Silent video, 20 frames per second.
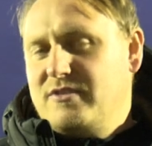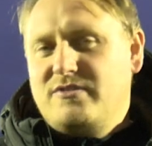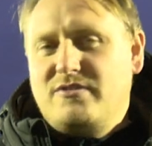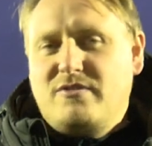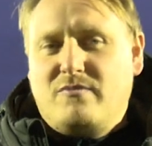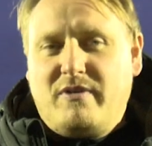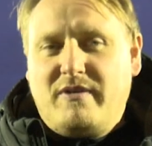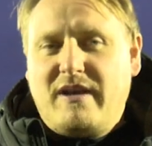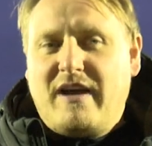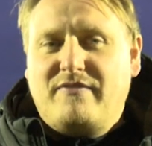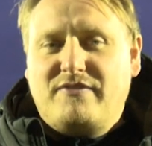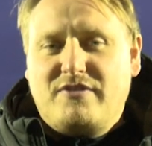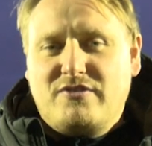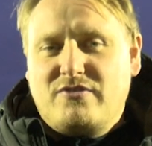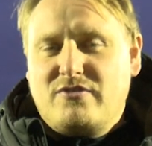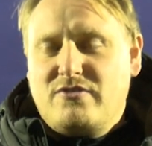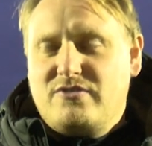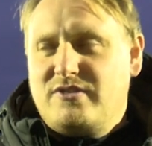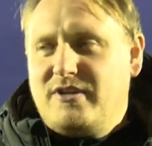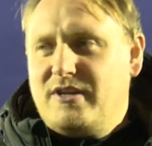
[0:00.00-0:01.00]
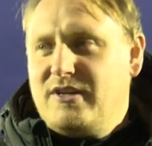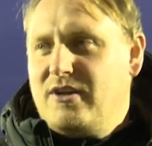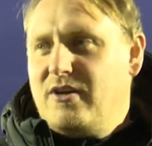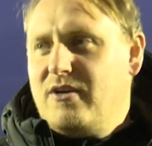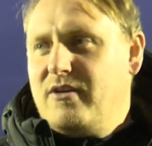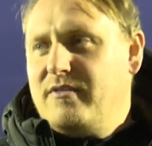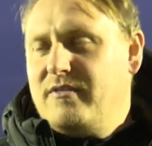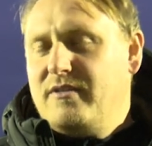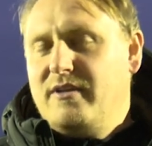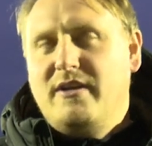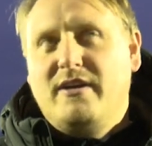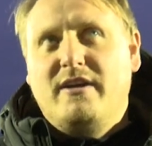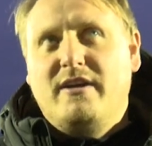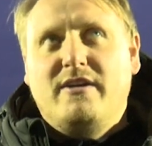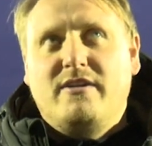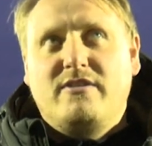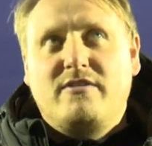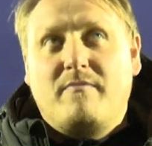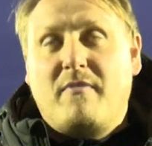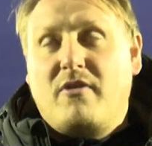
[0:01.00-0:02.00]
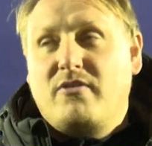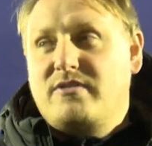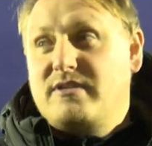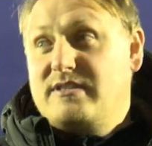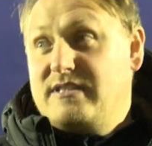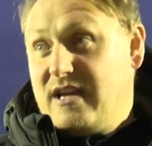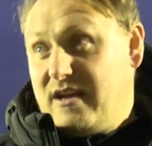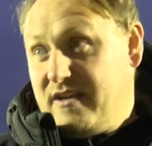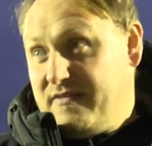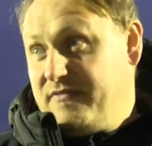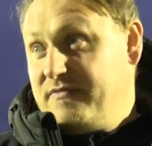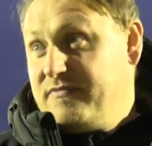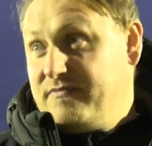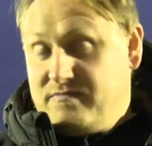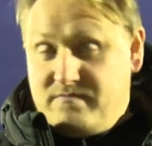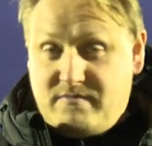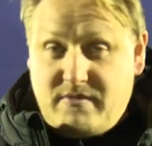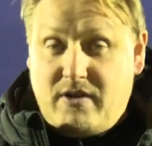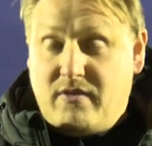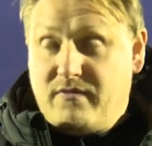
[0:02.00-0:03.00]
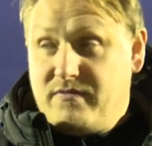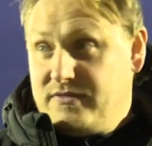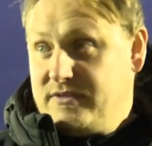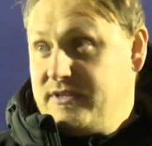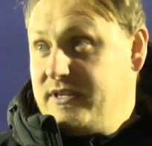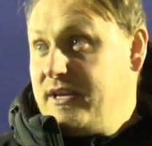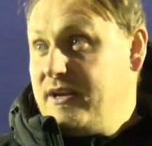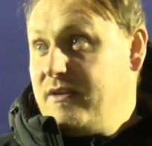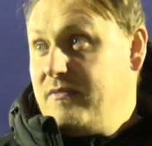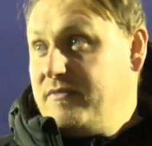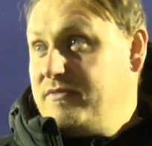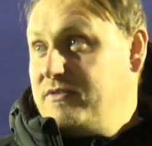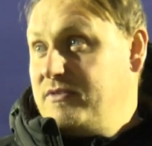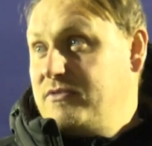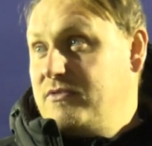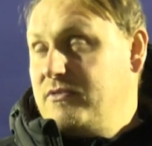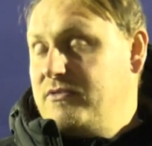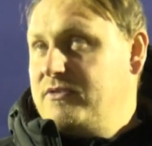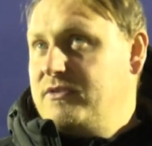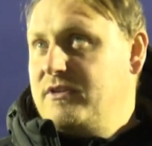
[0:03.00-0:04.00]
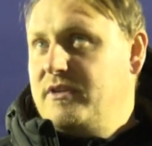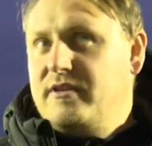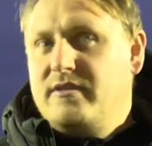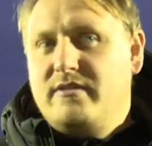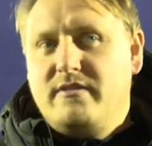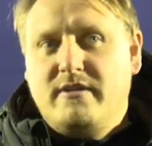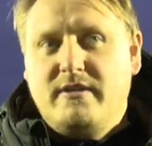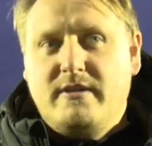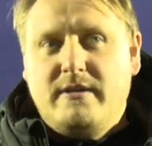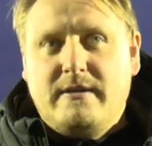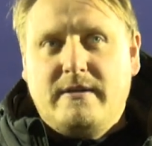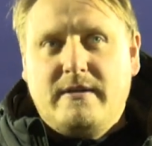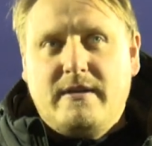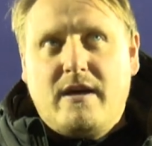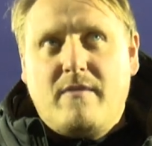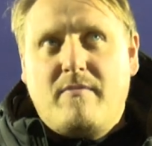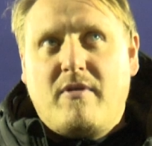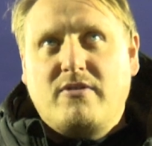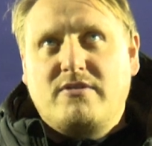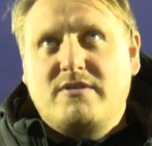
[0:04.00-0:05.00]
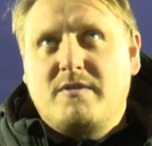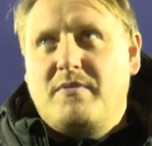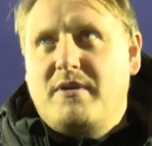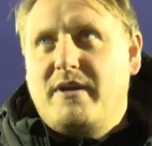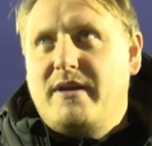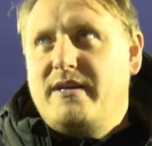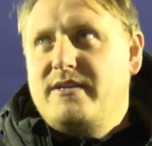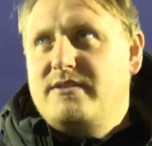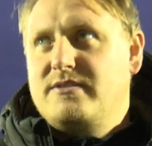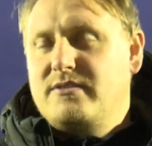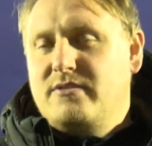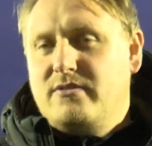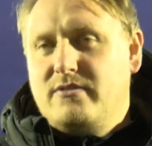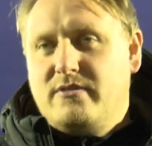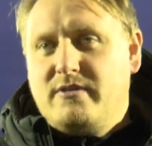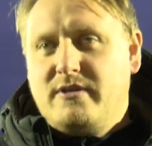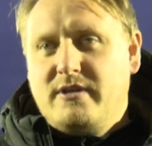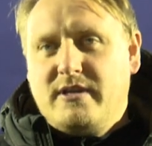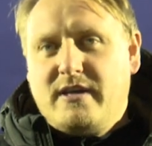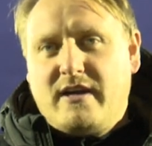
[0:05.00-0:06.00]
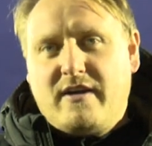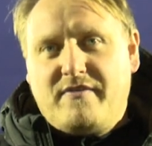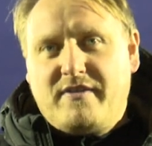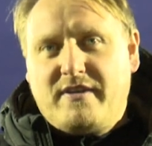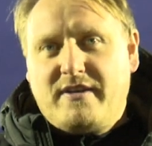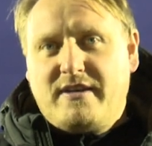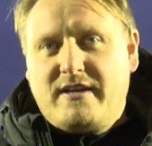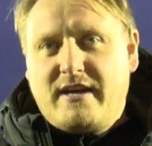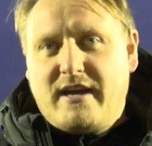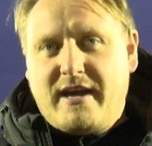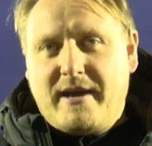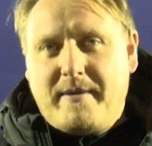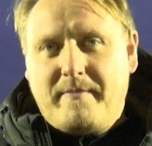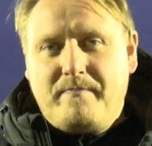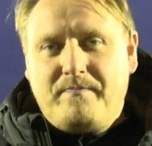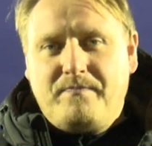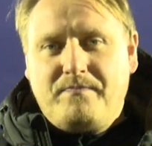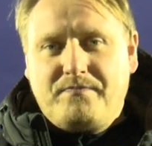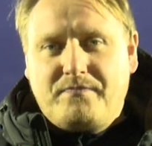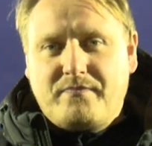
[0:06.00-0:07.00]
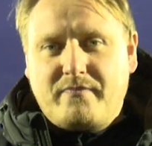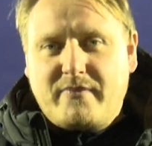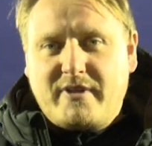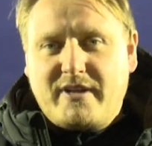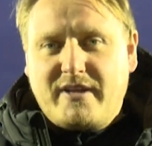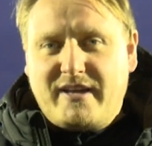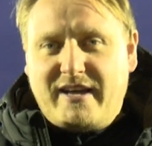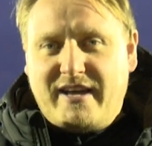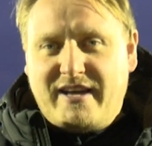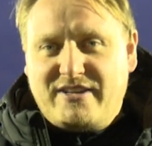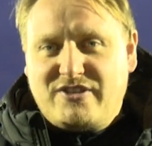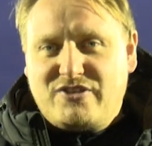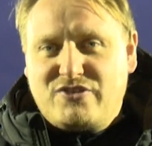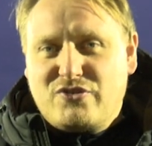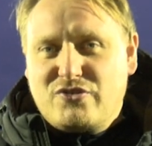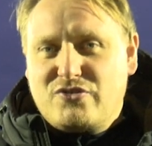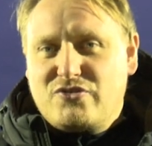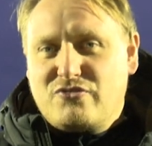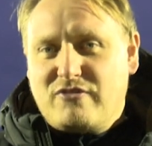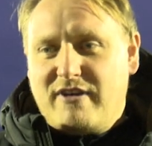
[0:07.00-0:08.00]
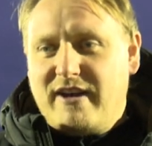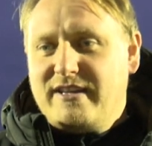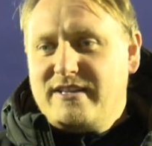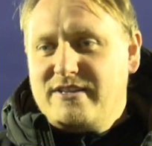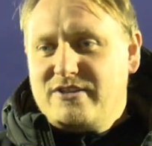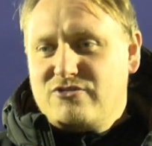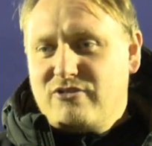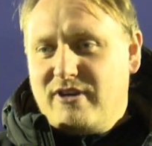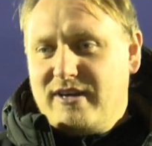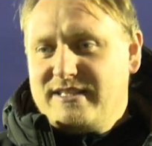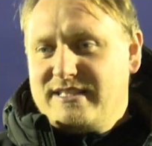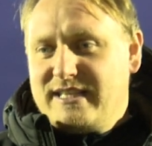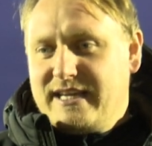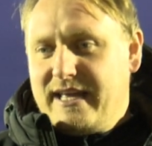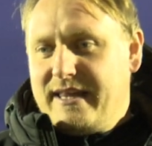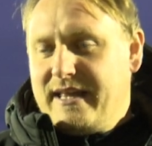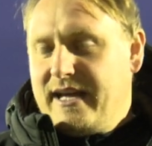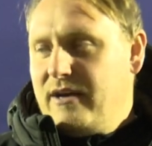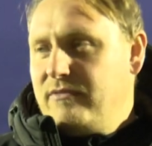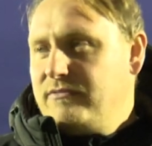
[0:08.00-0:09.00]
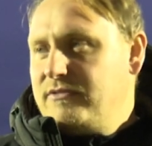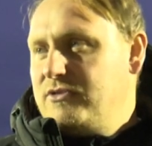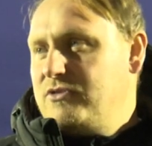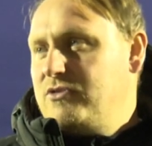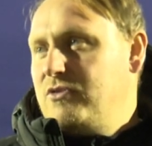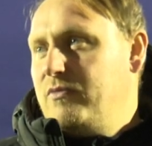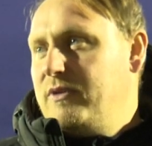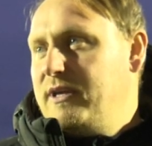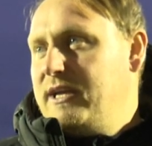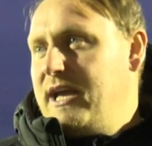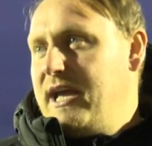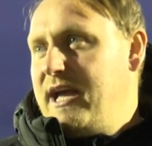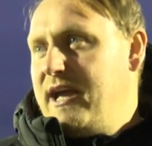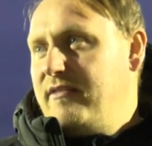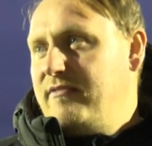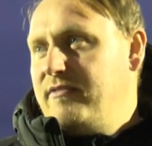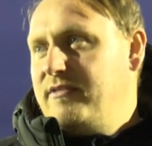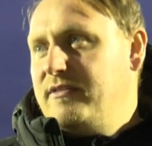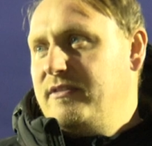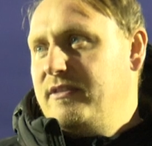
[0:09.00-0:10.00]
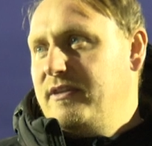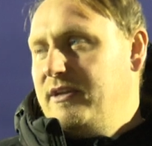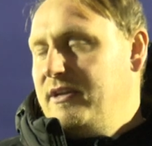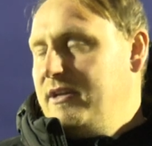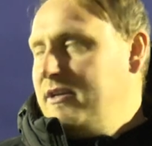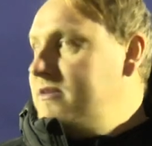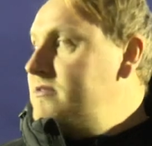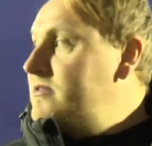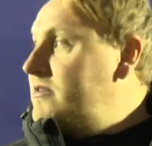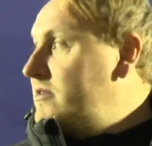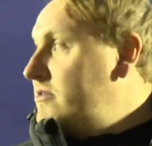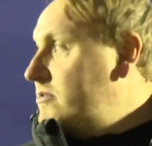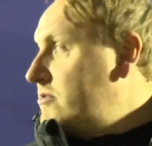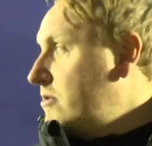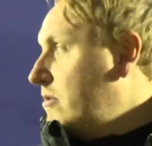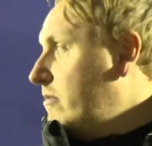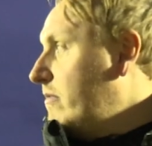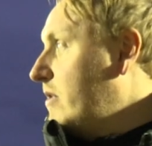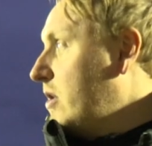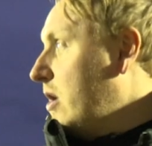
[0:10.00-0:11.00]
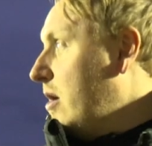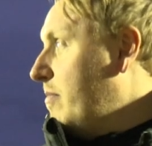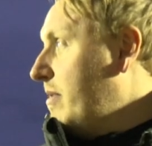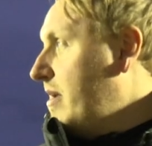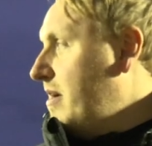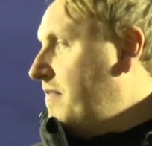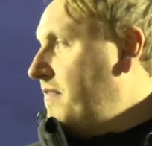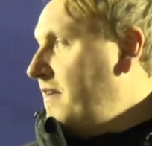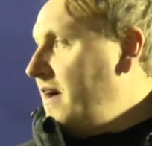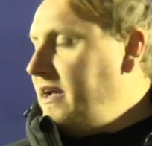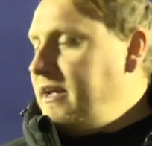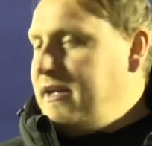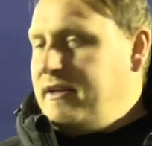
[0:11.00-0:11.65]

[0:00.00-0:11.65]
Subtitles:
So we have discussed it a lot, and amongst the staff, obviously here we've discussed it, and amongst the players. So I think it's just trying to get that out to show we care and to show we've got a bit of fight.